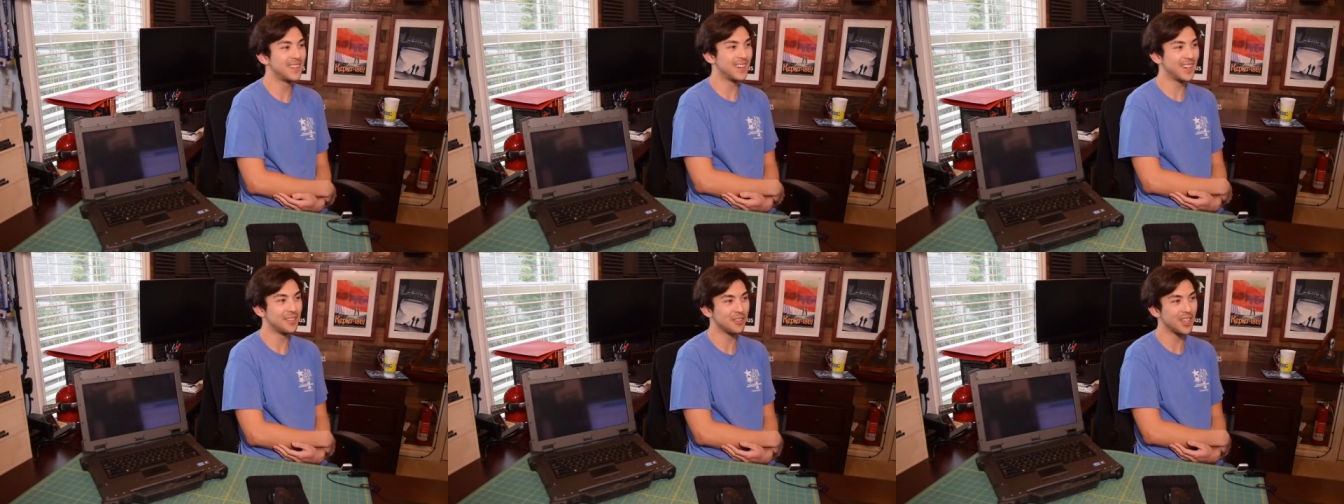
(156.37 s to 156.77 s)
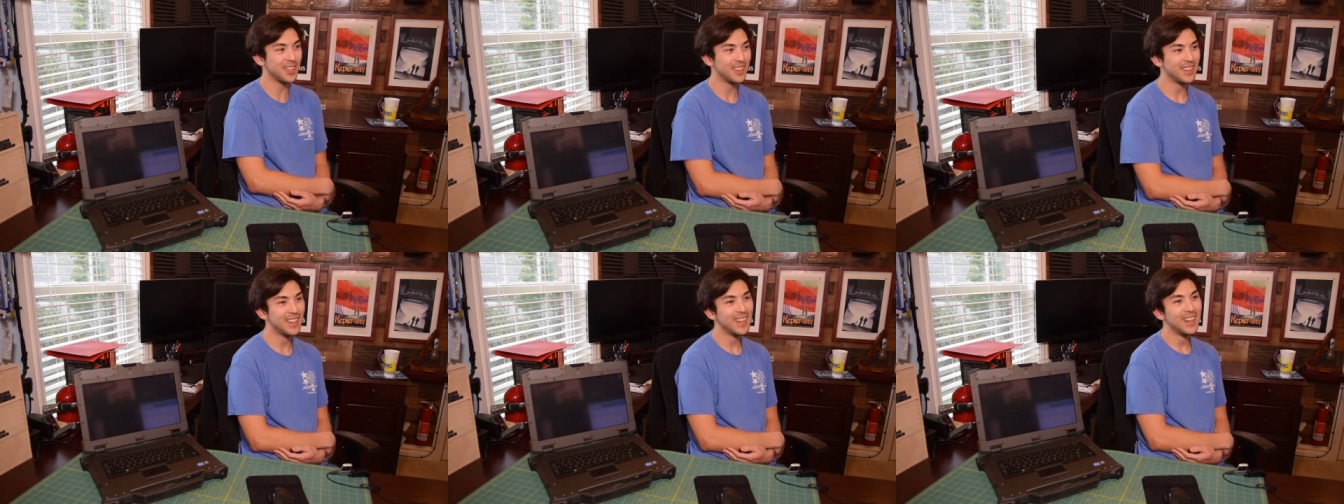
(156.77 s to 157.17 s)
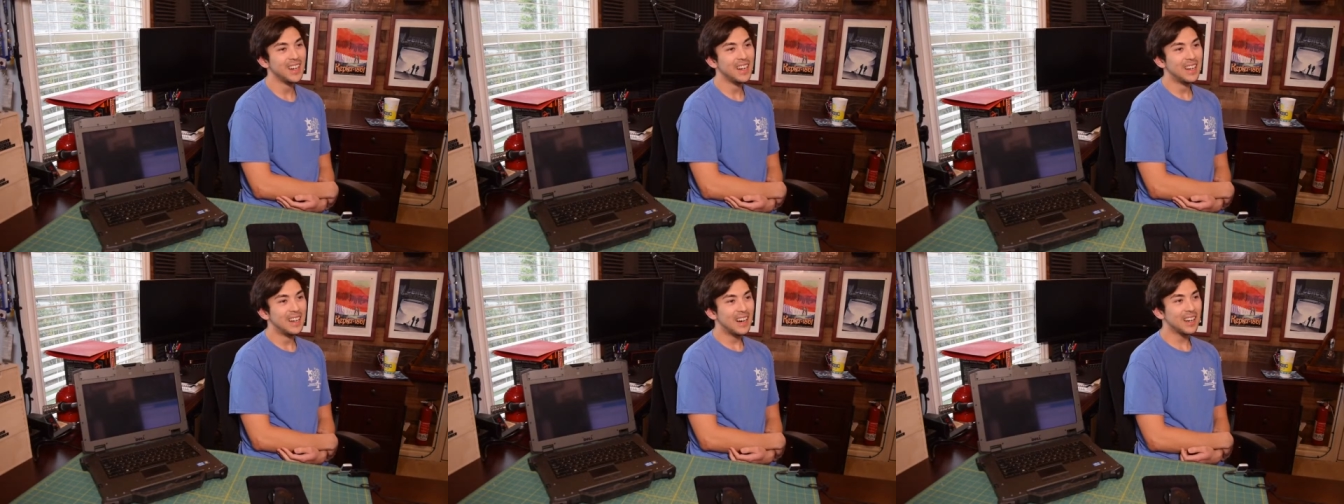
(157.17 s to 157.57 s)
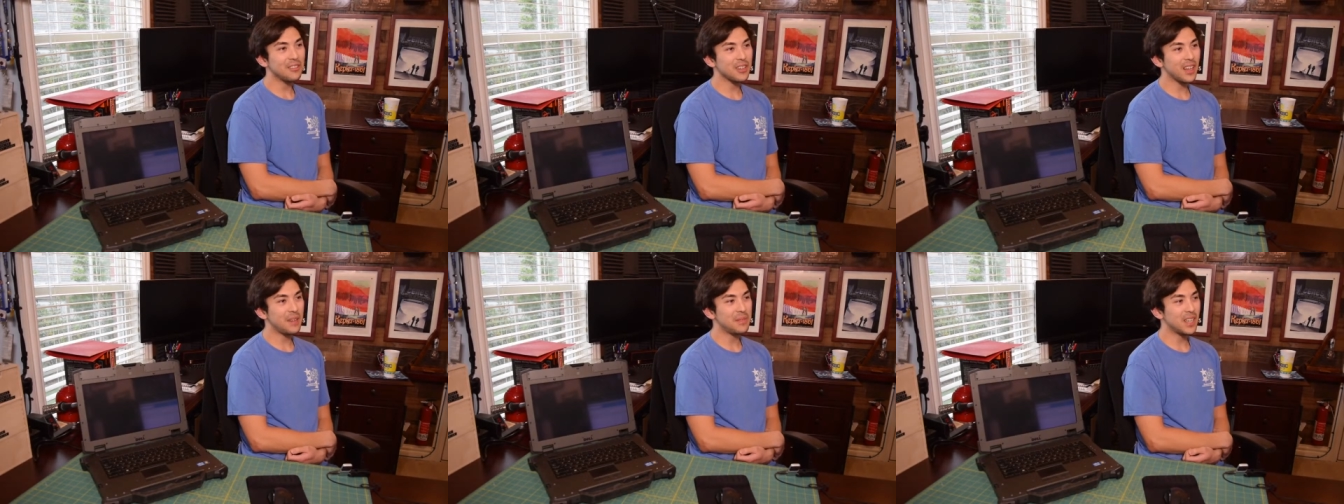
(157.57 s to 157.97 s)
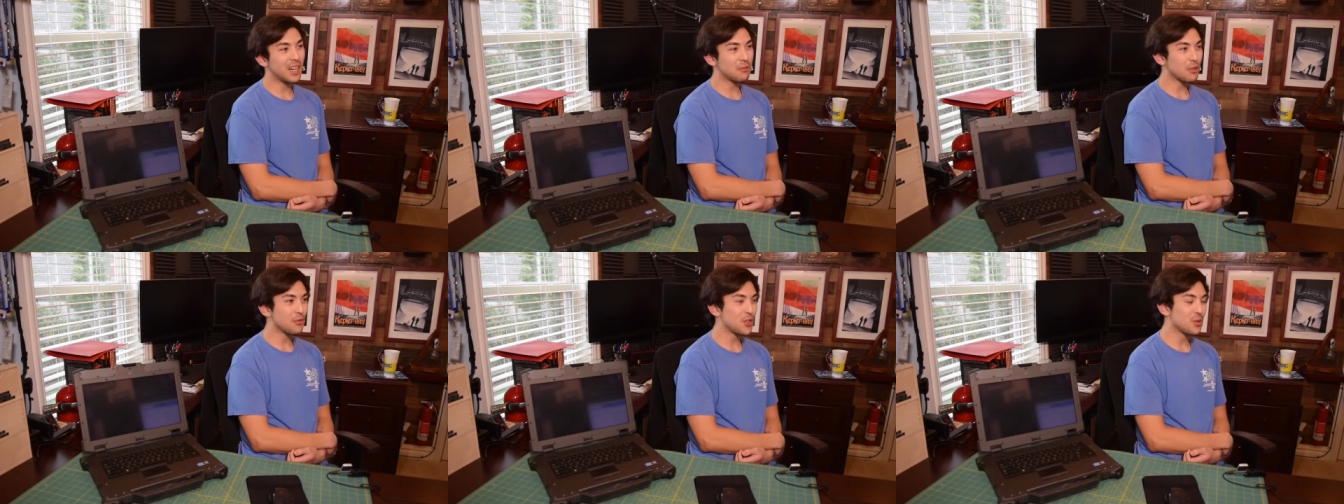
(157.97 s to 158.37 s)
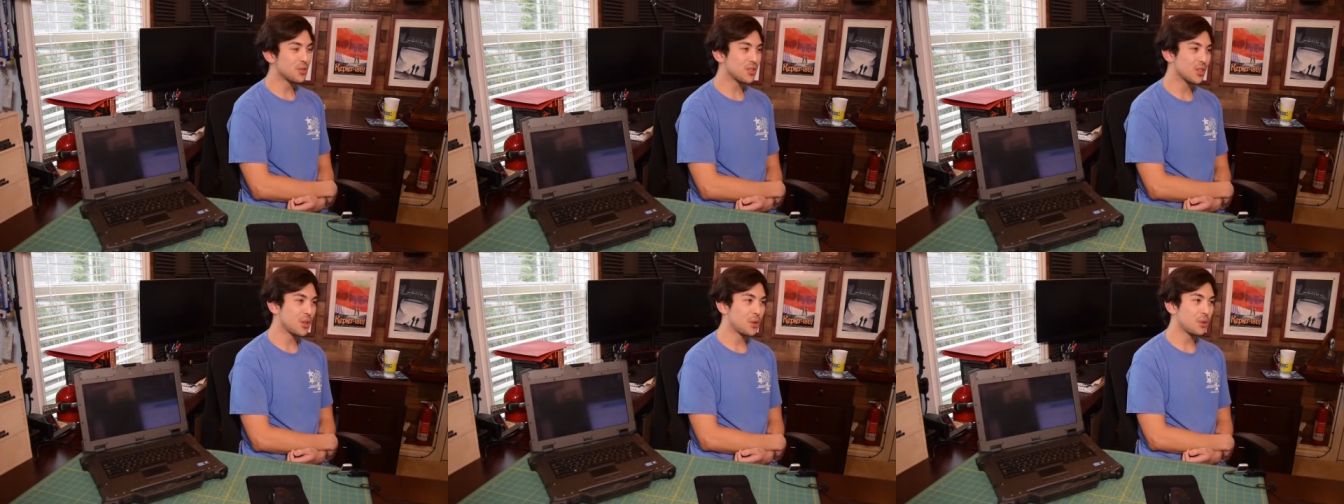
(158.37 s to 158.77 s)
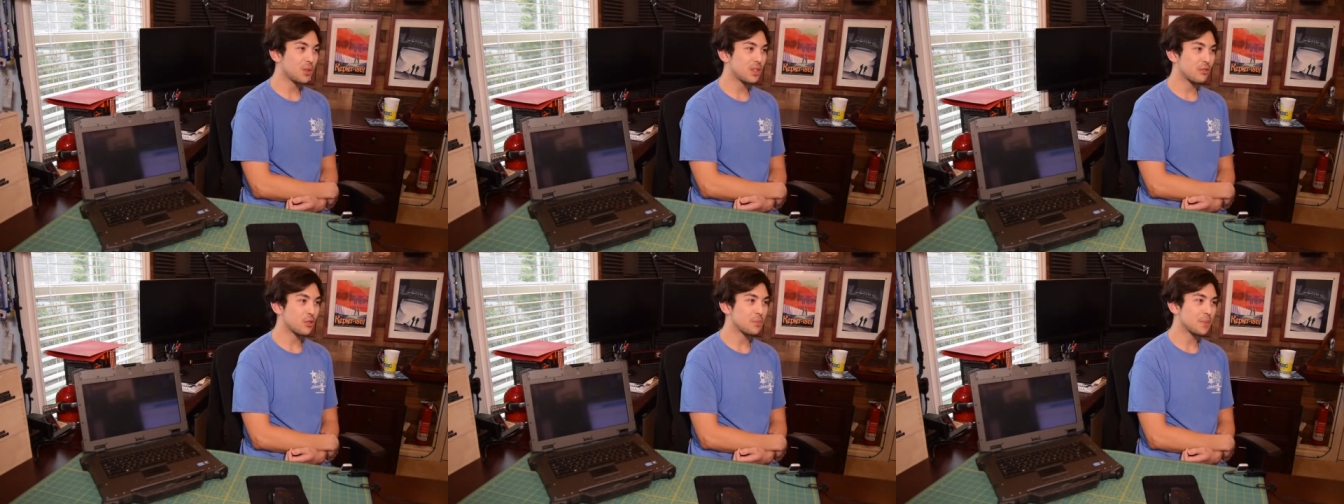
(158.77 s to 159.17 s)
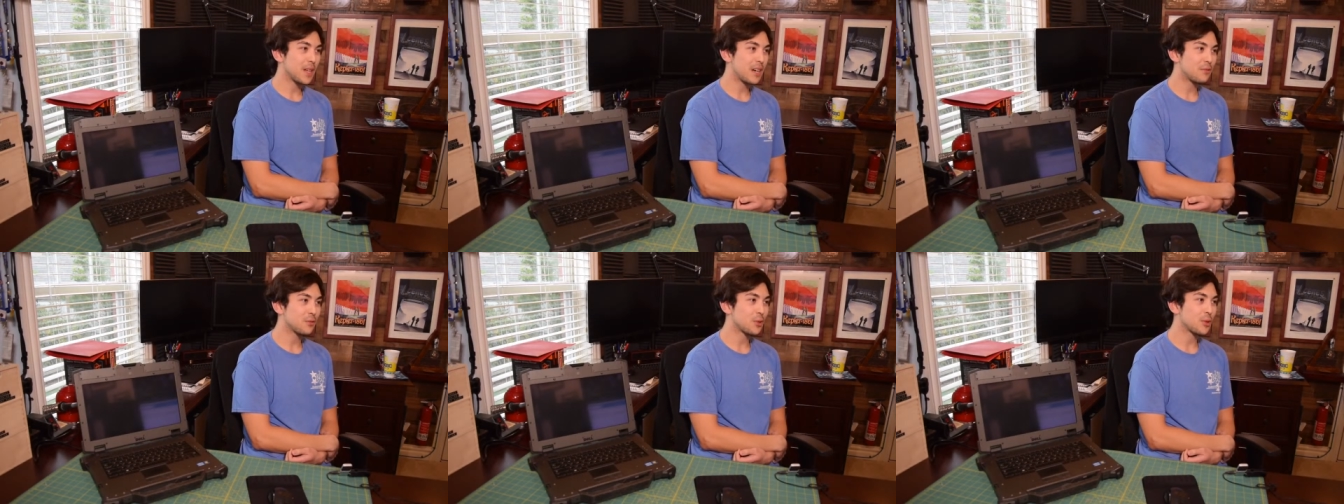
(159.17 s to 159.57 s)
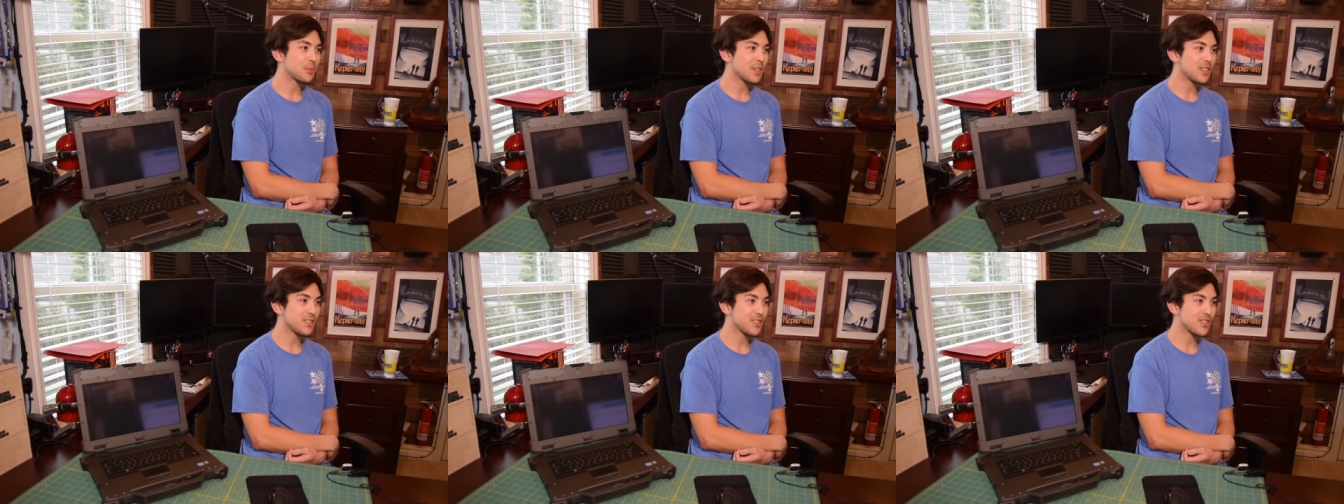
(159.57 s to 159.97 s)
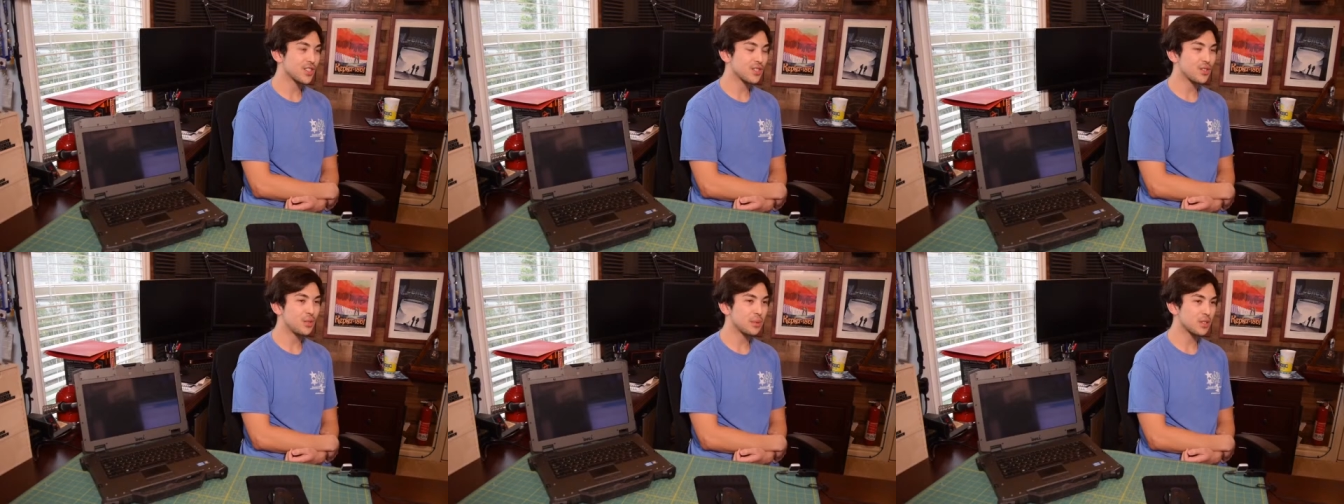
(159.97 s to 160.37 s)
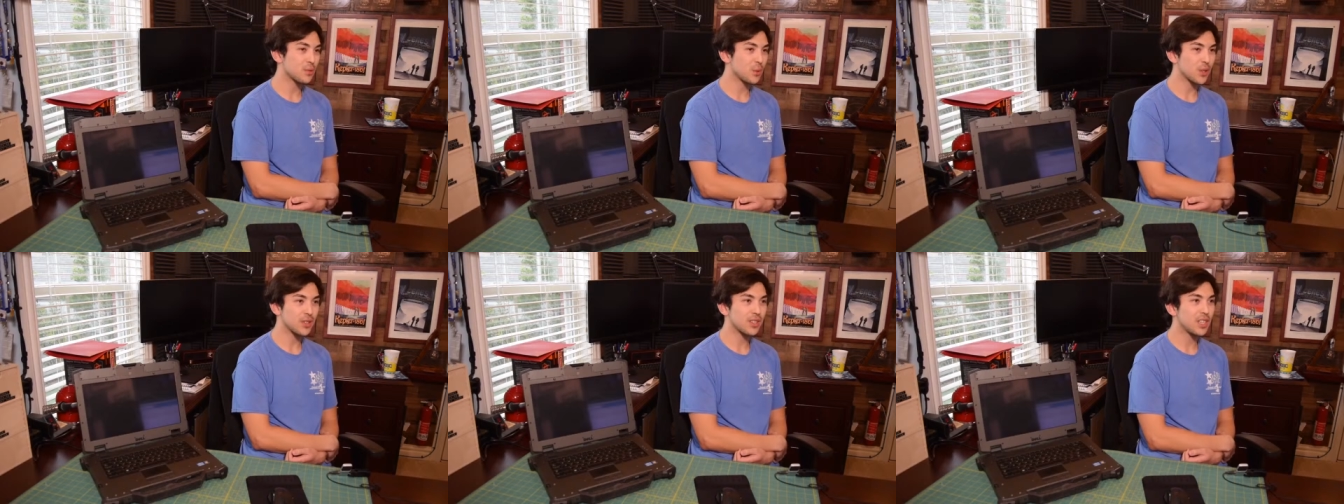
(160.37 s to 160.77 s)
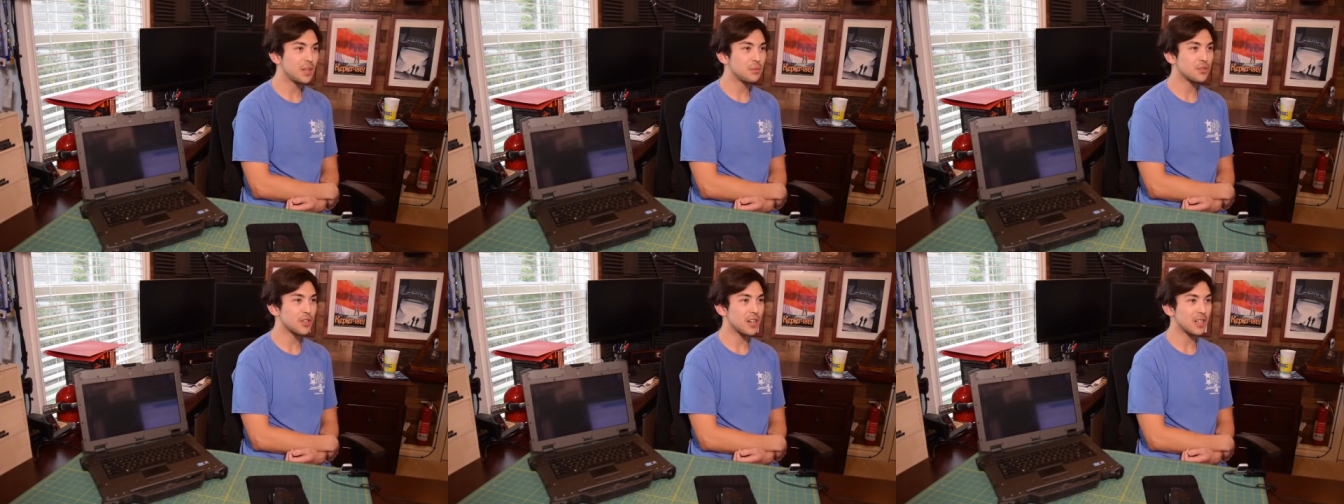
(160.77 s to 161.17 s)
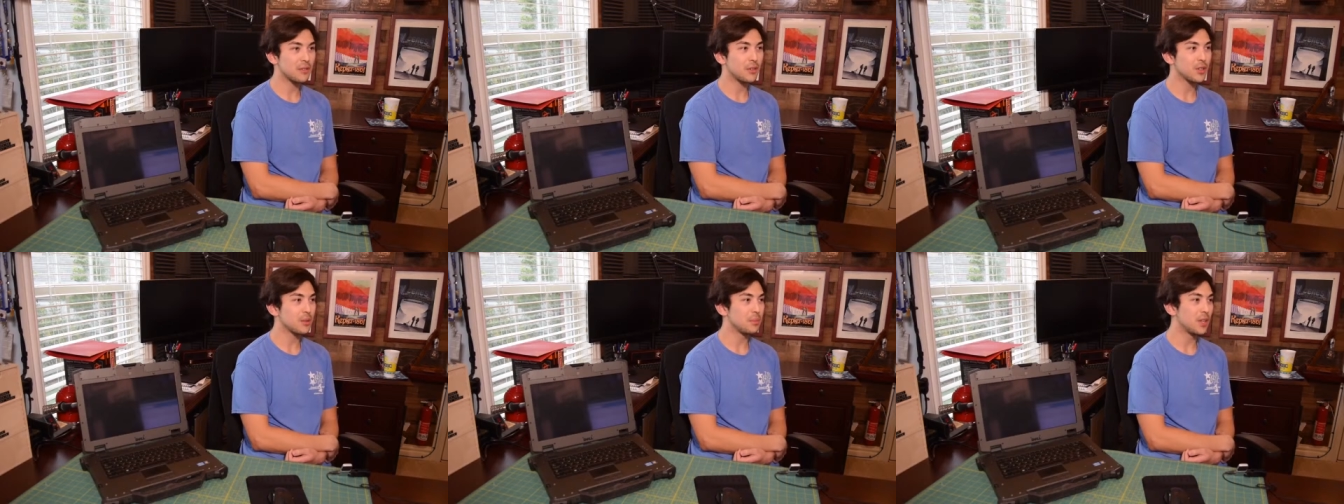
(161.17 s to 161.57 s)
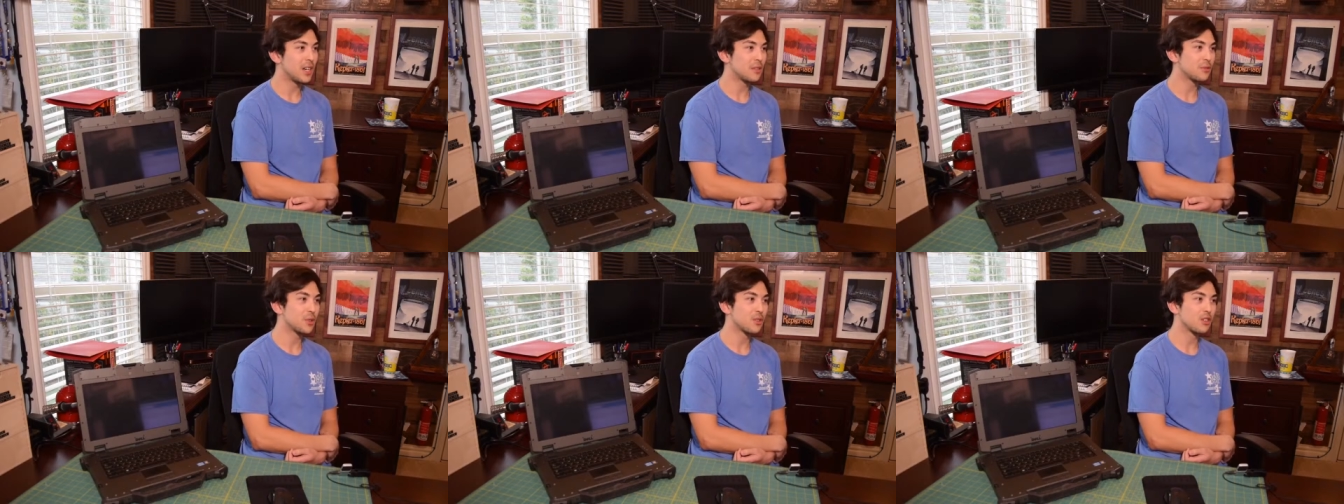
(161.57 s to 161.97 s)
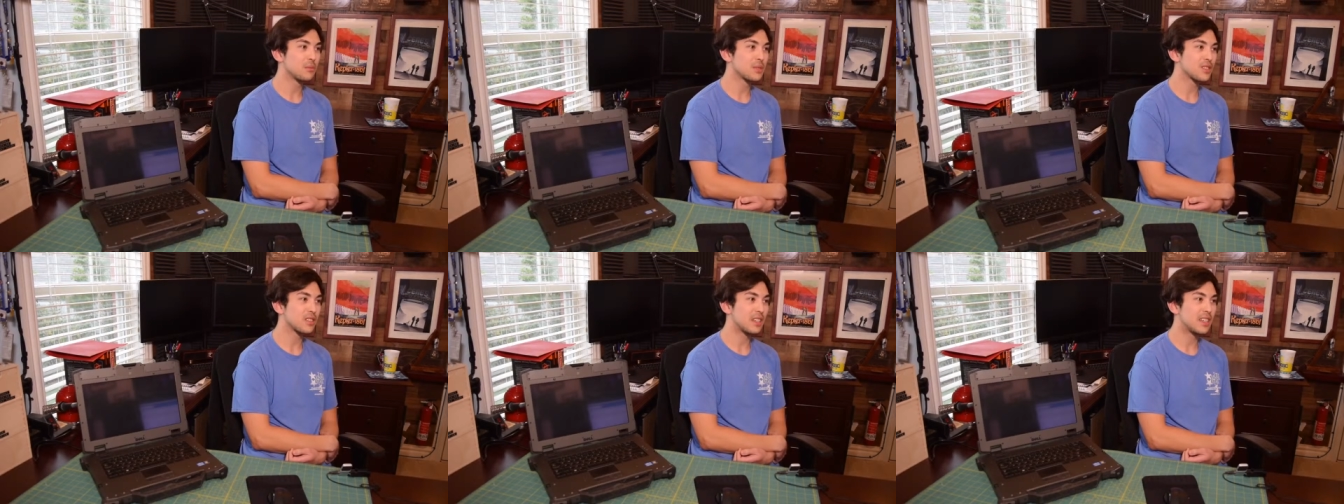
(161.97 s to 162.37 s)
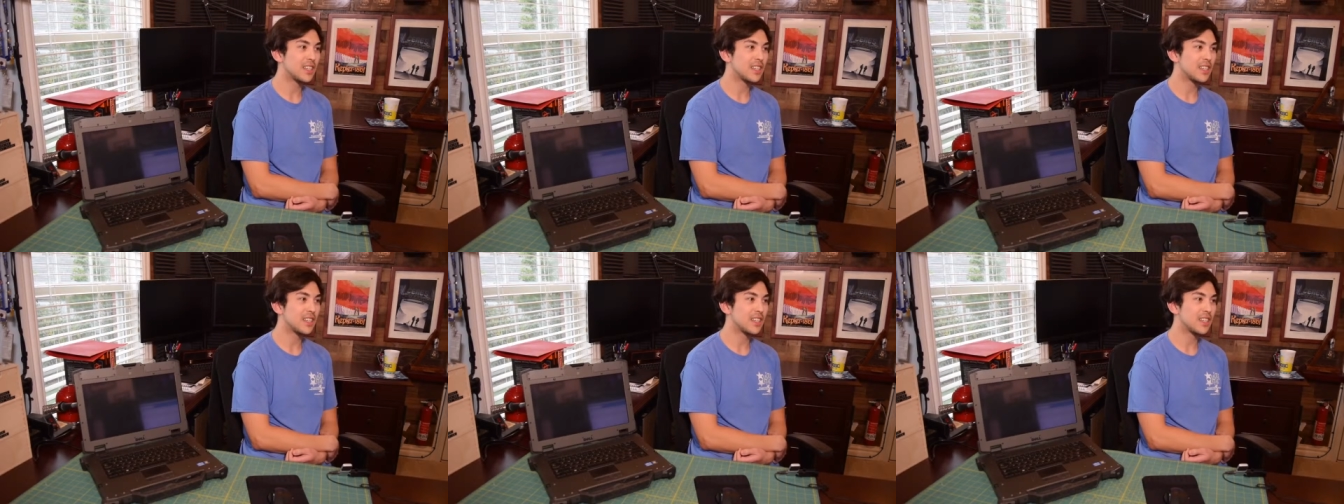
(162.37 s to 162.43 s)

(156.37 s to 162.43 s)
I, re I really, I mean, I refuse to go to a different platform because it's just too much work to keep track of all the platforms.